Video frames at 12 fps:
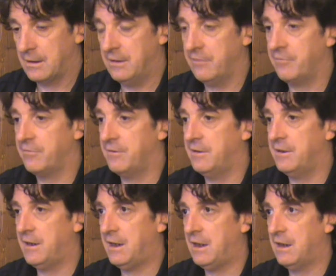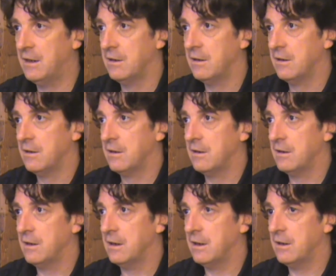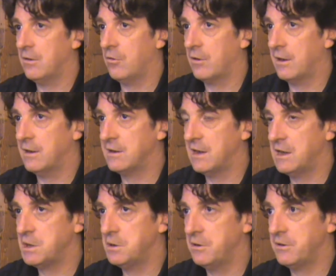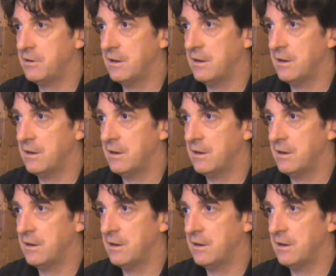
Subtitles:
And if the organization is